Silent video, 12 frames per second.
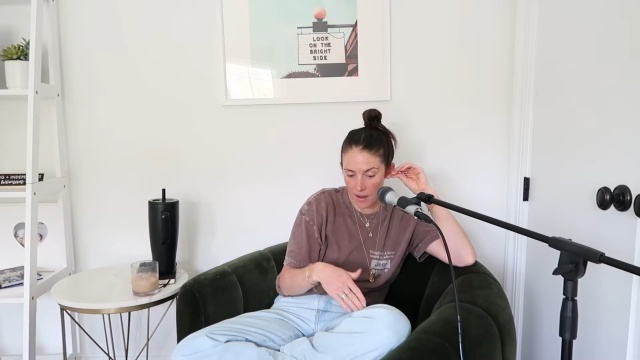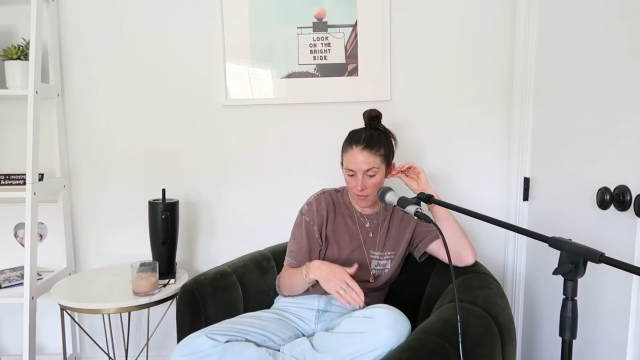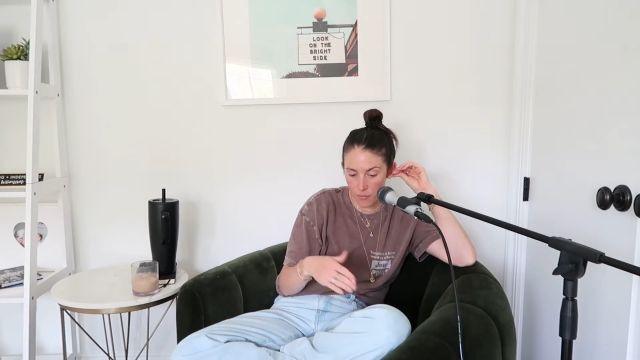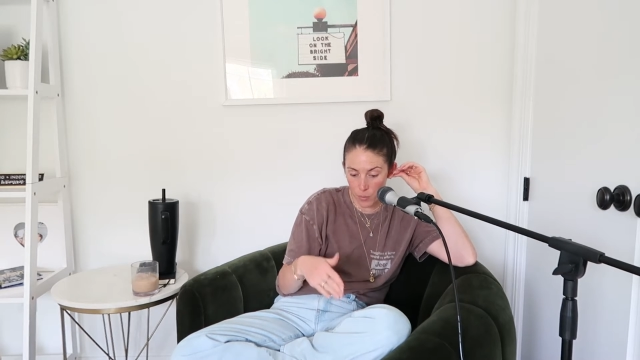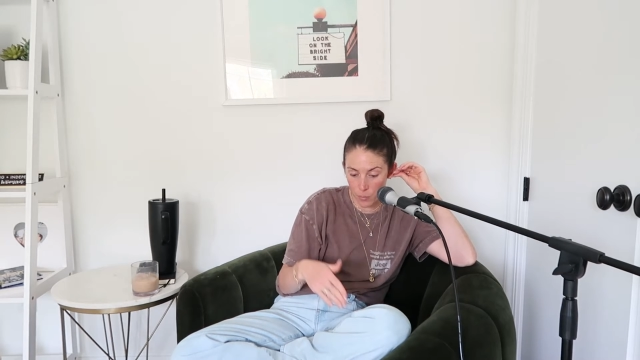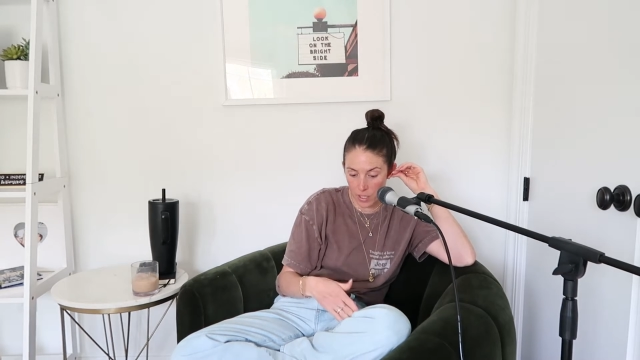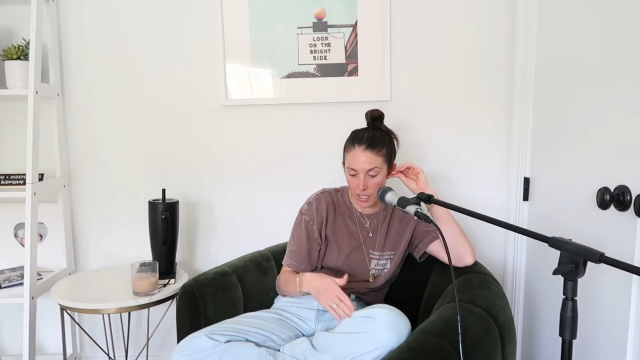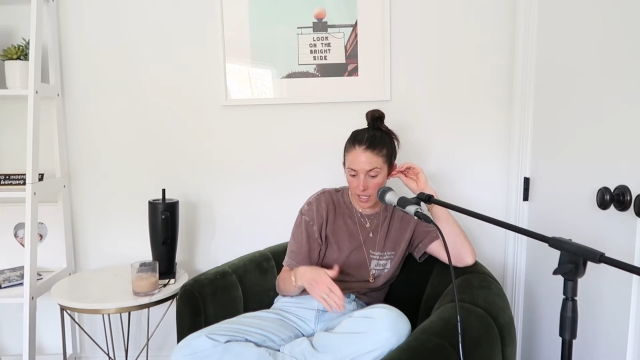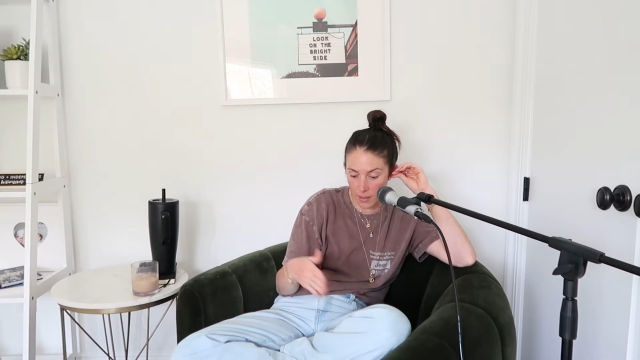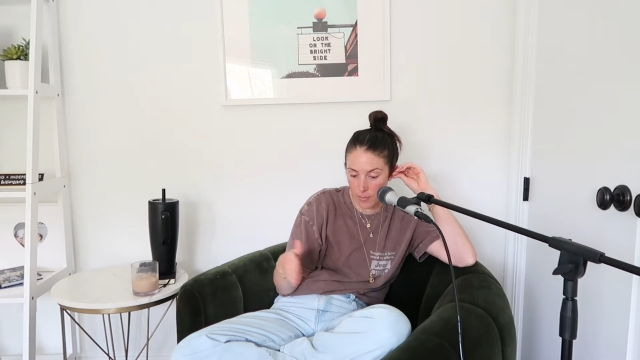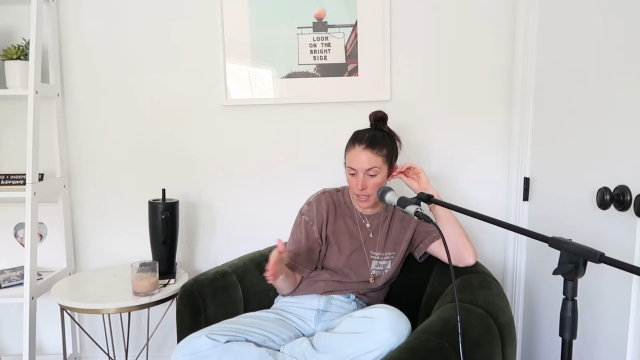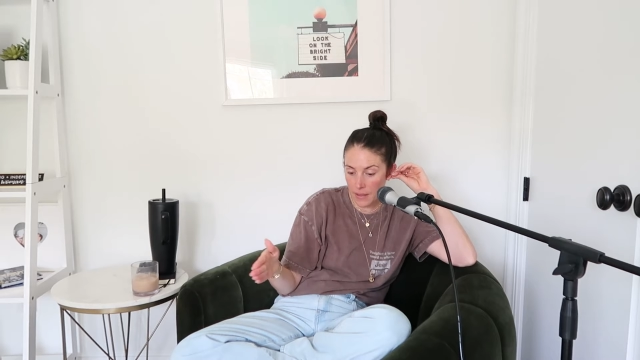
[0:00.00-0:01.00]
we wanted him
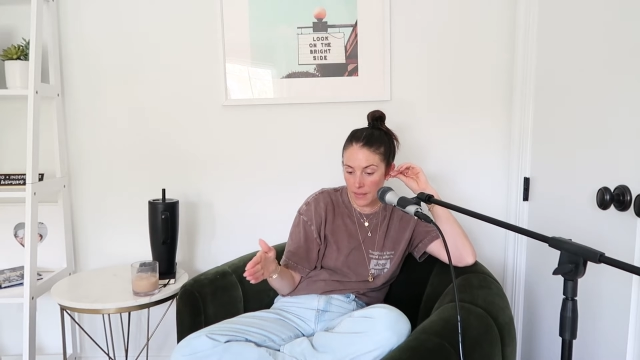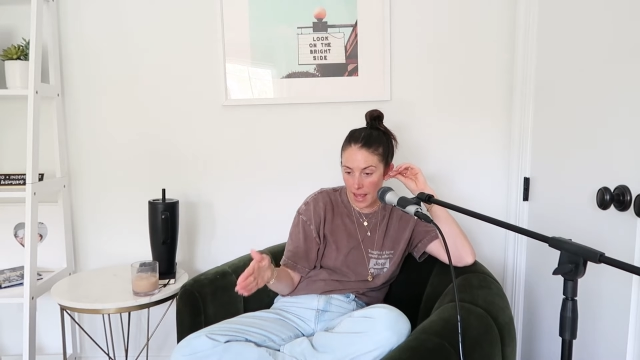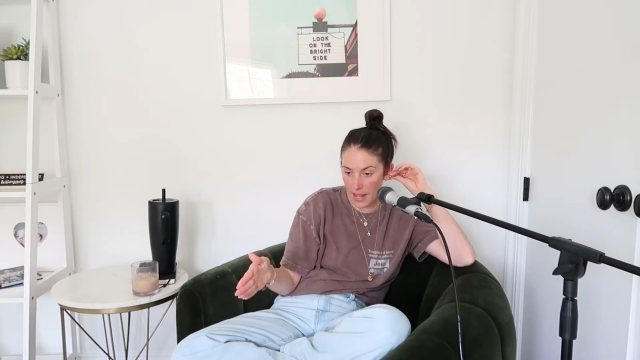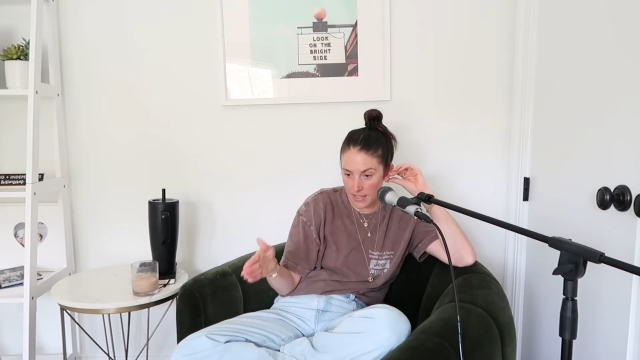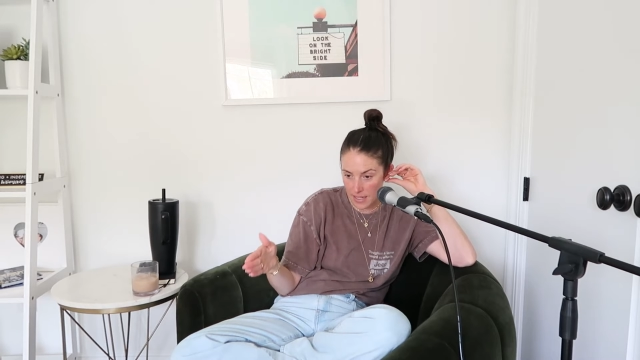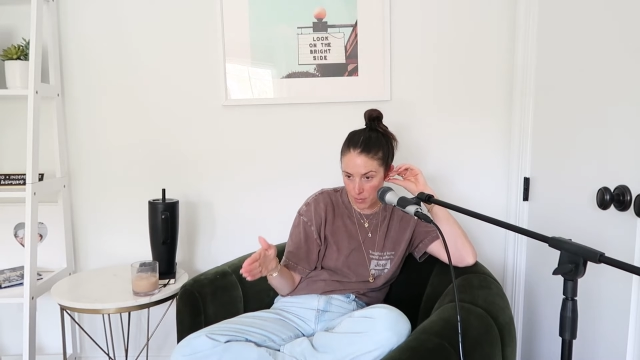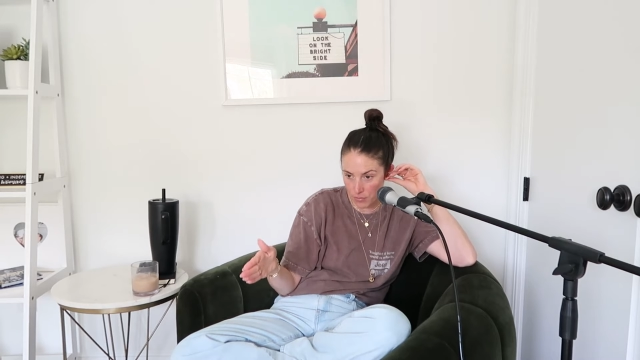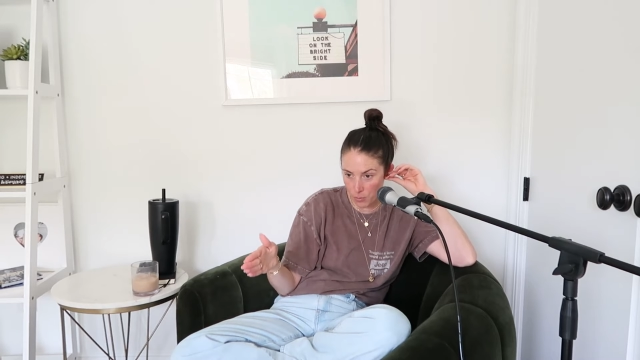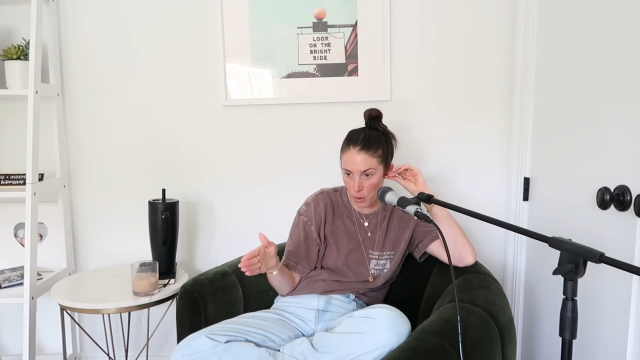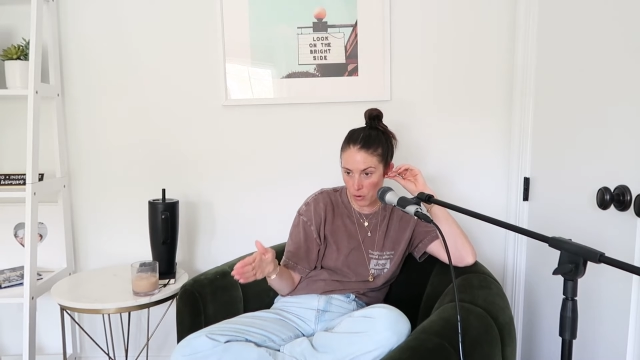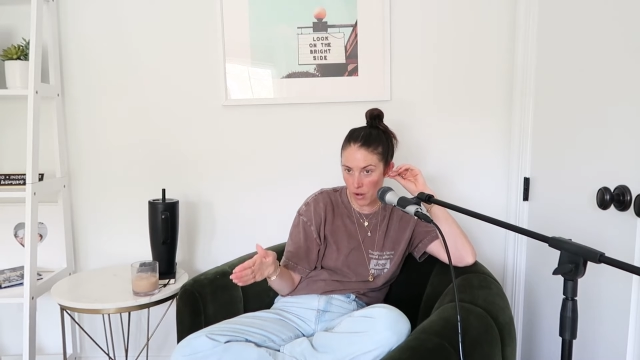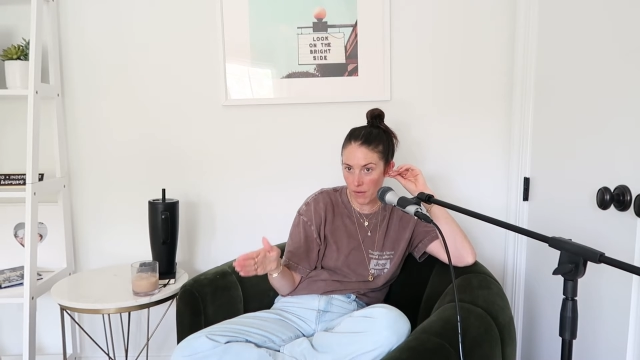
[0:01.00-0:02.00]
in that type of
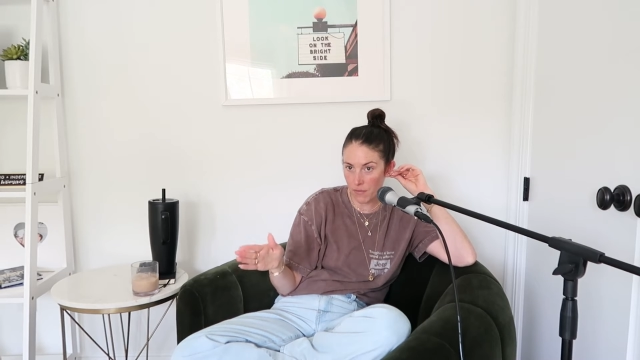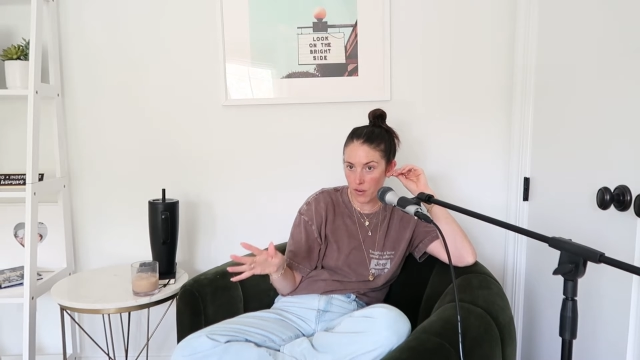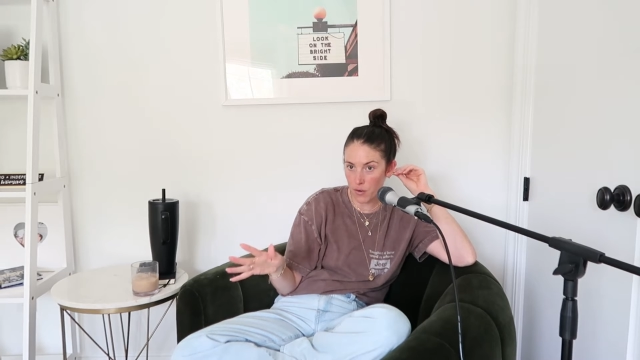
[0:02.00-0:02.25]
program for